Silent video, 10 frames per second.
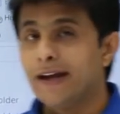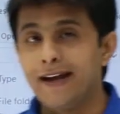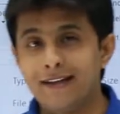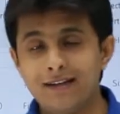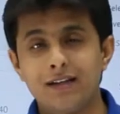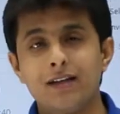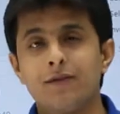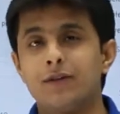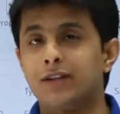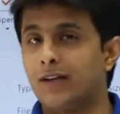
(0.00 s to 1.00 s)

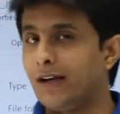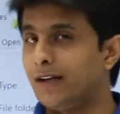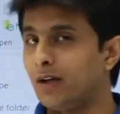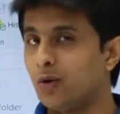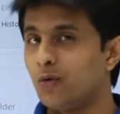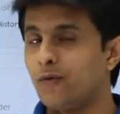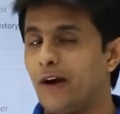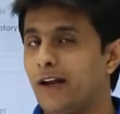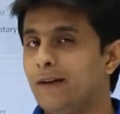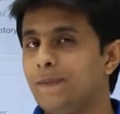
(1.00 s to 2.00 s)
Anything with related to
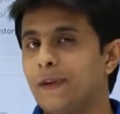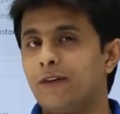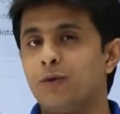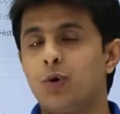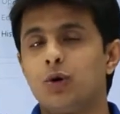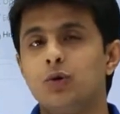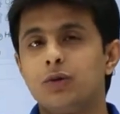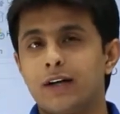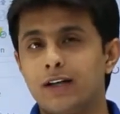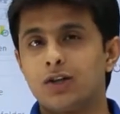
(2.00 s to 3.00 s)
file, if you want to
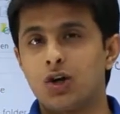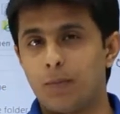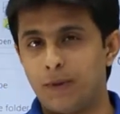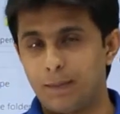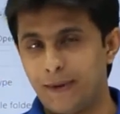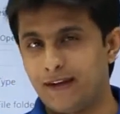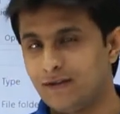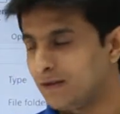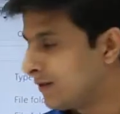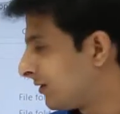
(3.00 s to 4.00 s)
cut, copy,
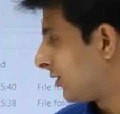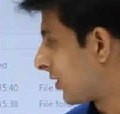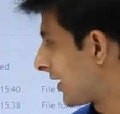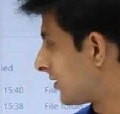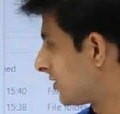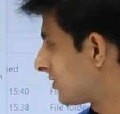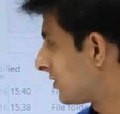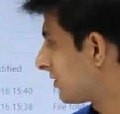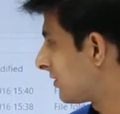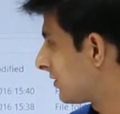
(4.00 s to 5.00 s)
paste, you can just